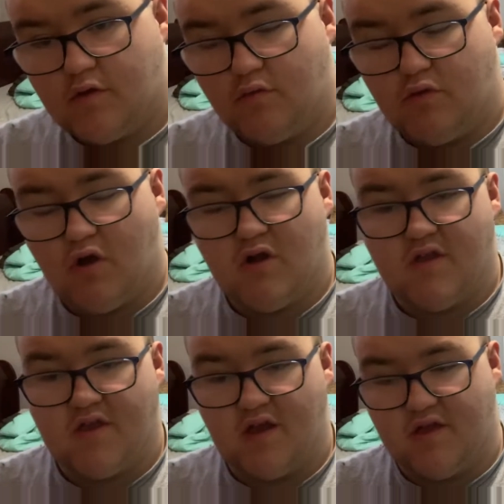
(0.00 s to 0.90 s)
Dark
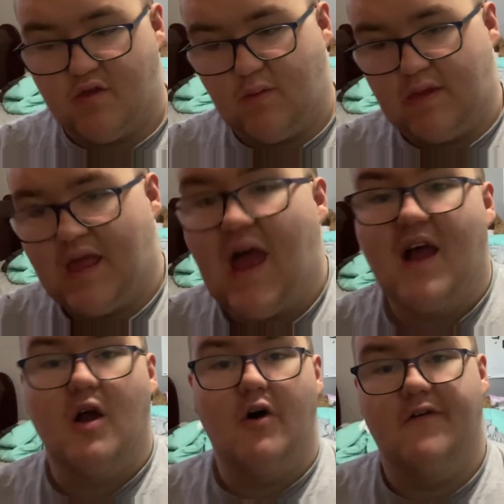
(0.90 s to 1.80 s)
decides to
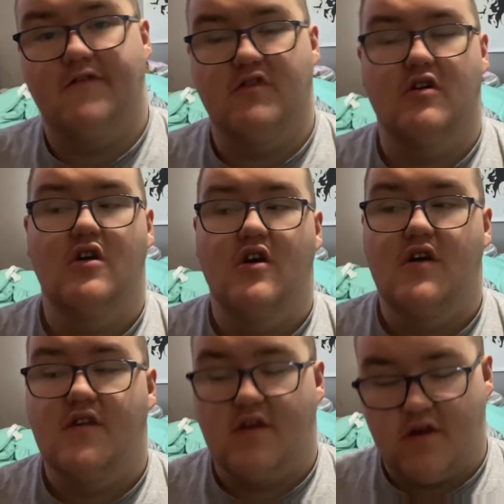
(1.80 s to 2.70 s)
attack Oliver.
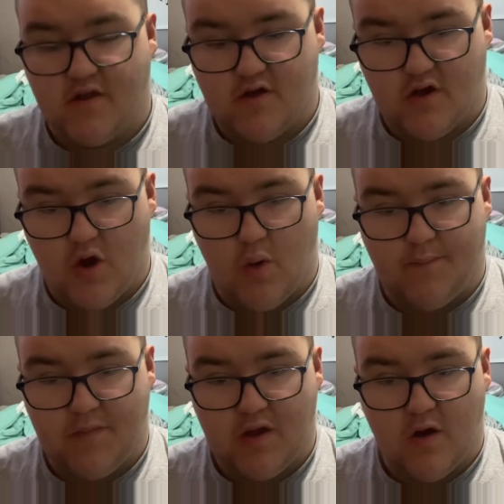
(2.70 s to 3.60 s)
Decides to go
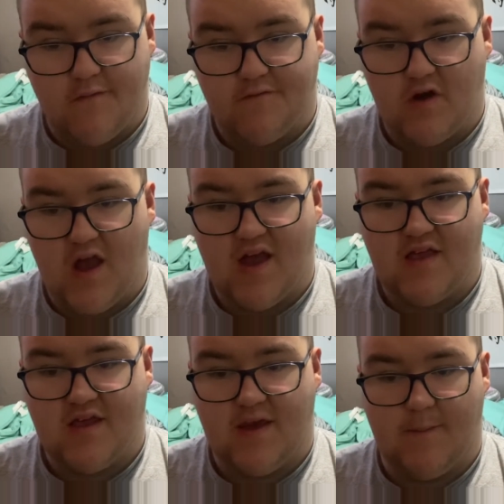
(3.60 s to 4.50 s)
and meet Oliver
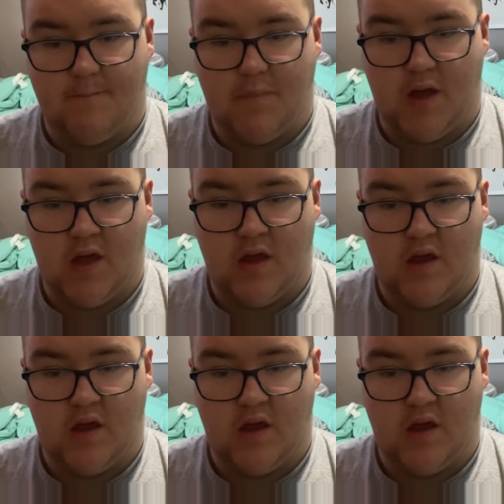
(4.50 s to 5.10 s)
as campaign.